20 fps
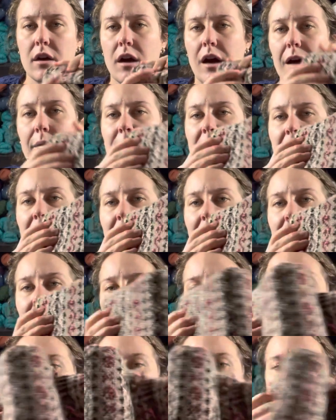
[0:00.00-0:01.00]
I mean, I have
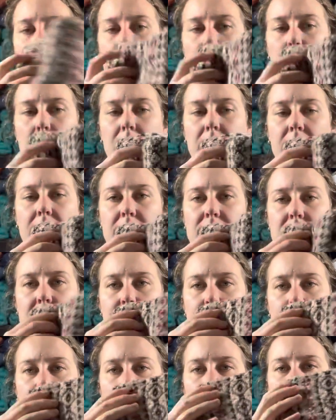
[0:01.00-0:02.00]
other color work things that
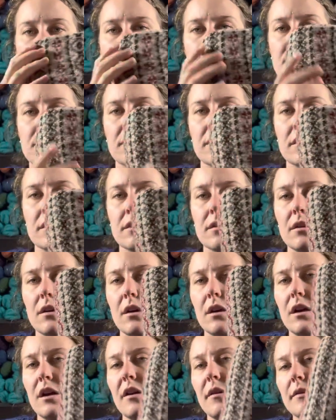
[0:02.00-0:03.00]
I'm always doing.
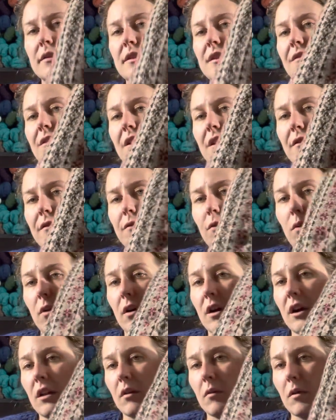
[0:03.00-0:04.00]
I always have like 4
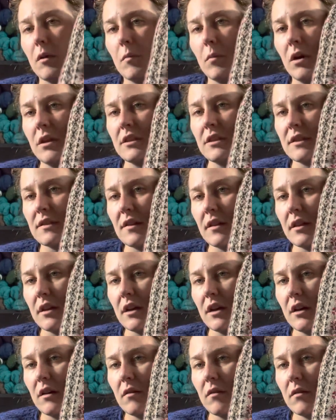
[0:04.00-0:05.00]
color work projects on the
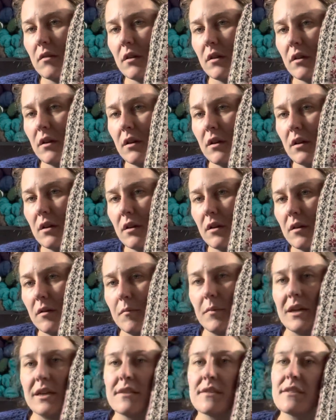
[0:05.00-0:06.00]
go,
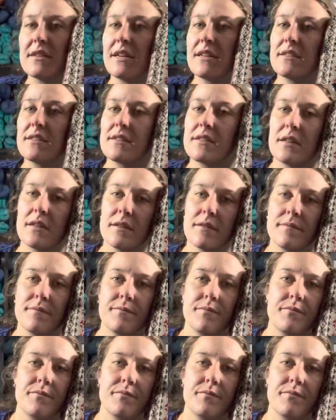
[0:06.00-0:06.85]
but it's nice to